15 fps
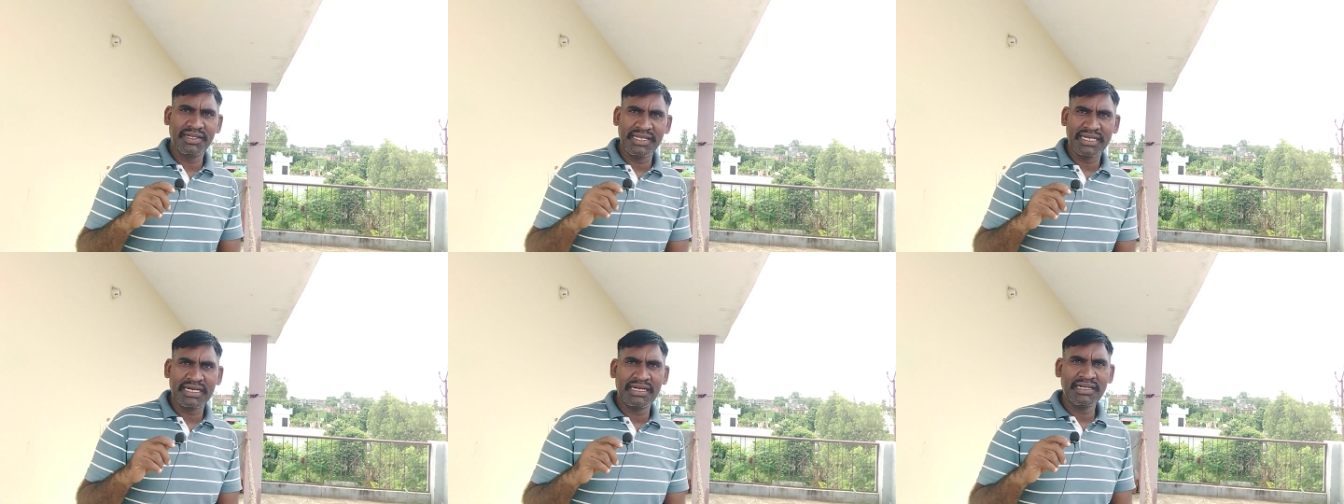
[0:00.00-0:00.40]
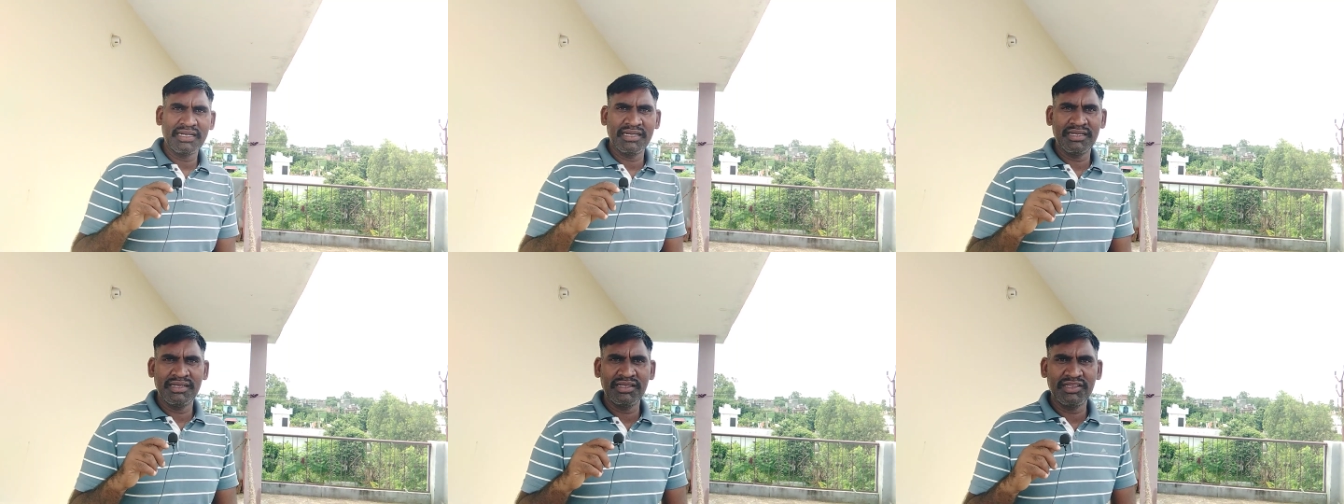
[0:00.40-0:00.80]

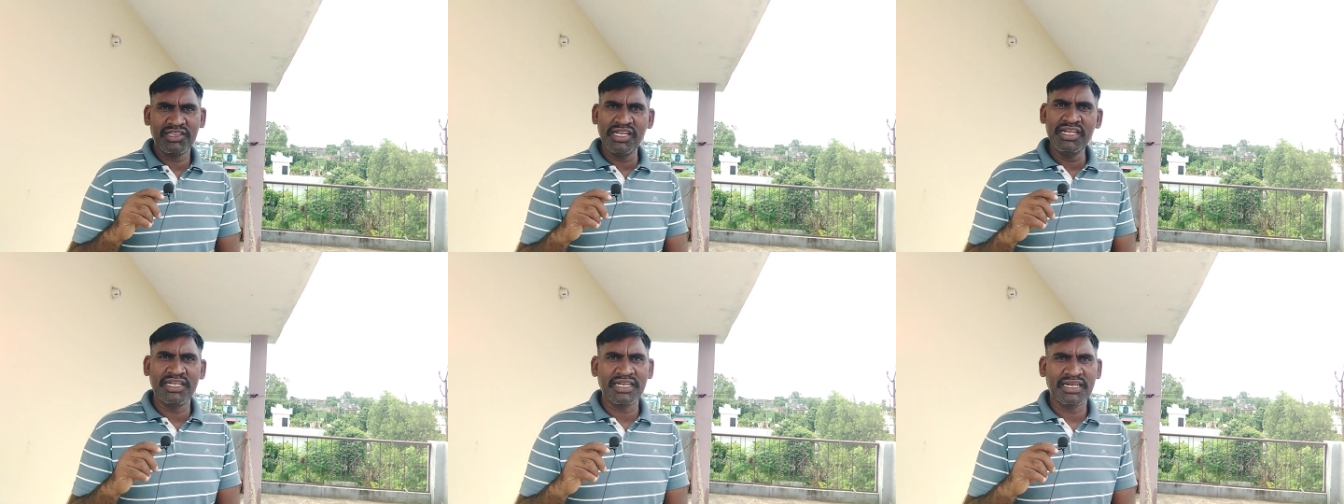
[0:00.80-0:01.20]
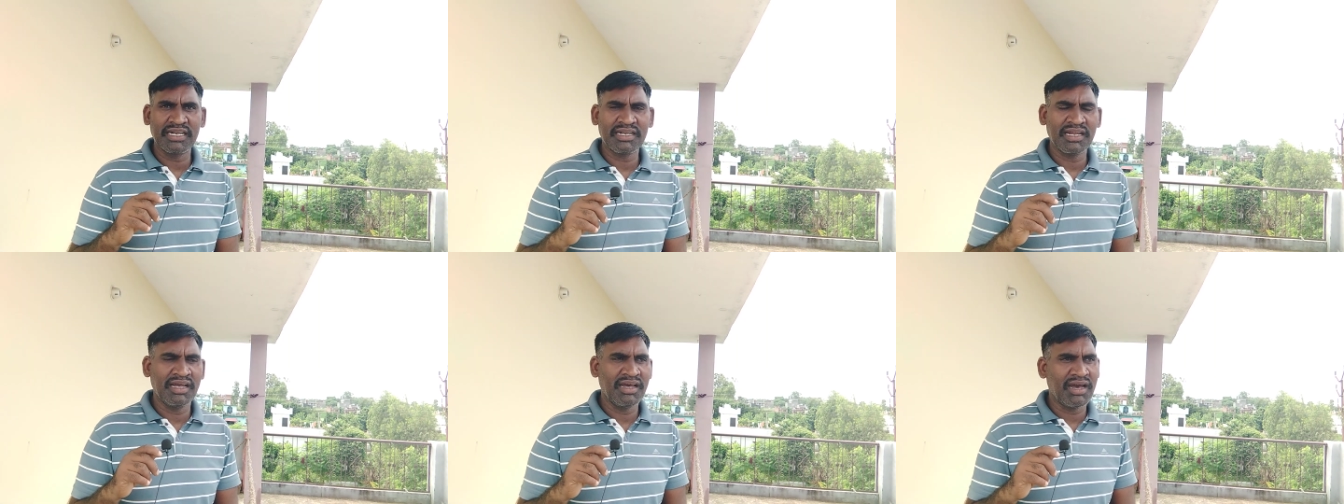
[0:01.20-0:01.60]
ticket, uh, three
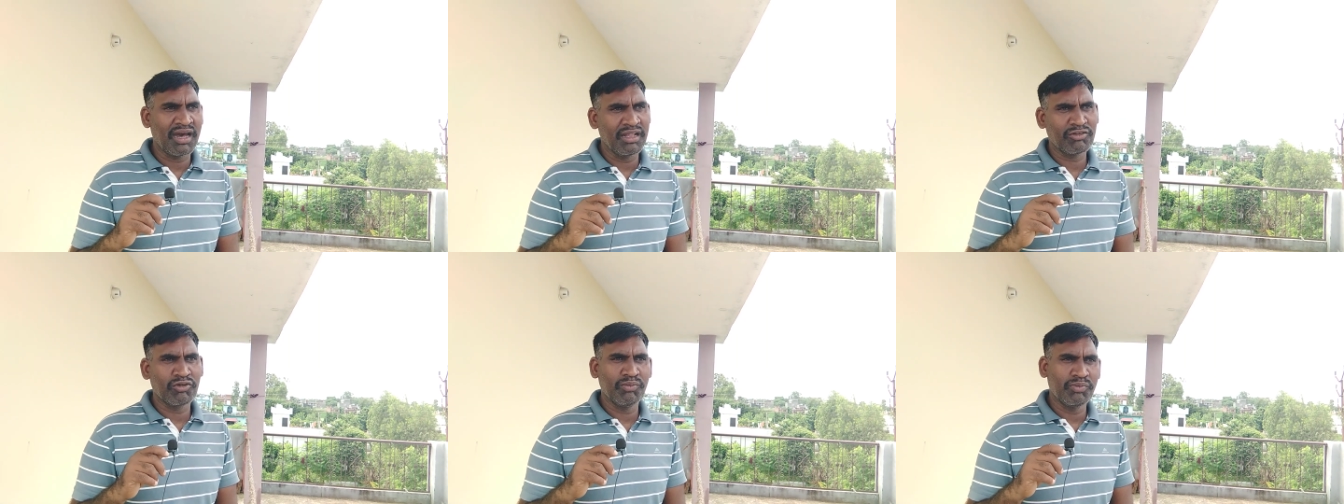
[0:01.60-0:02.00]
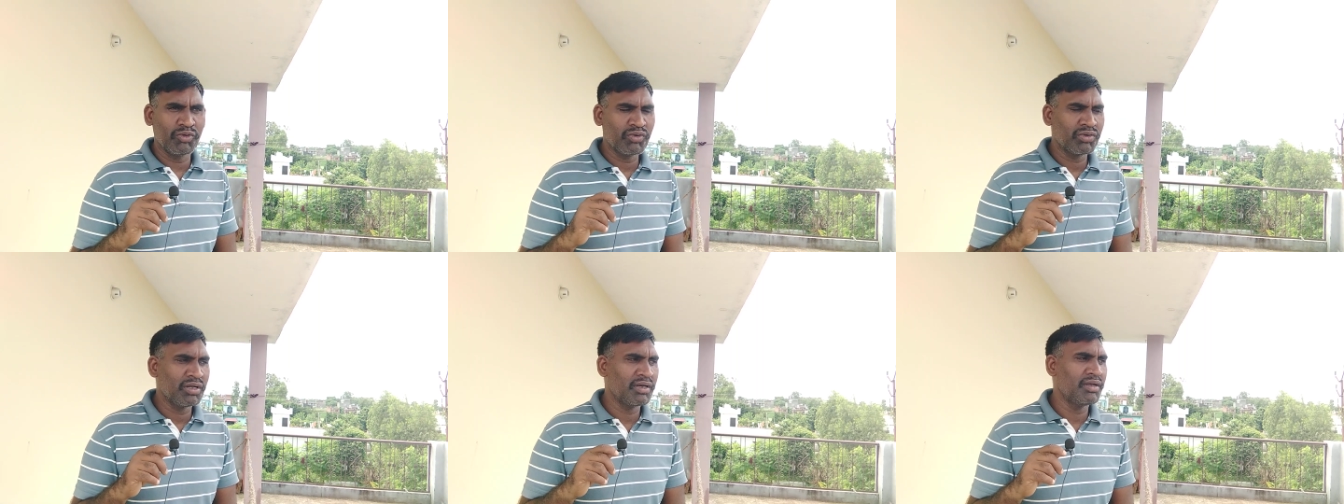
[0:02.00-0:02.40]
ticket also
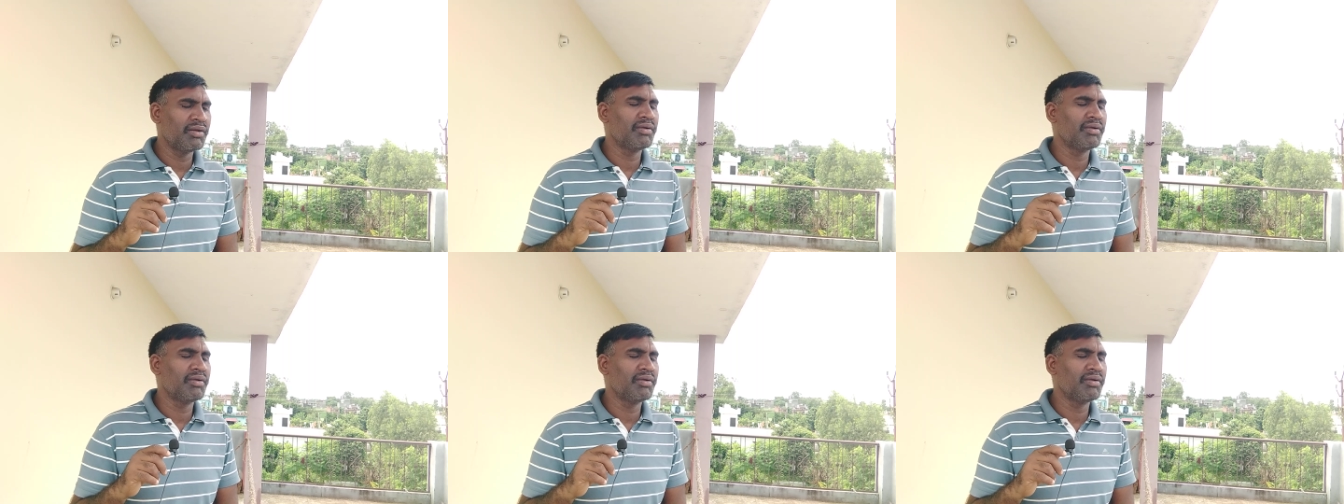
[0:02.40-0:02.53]
booked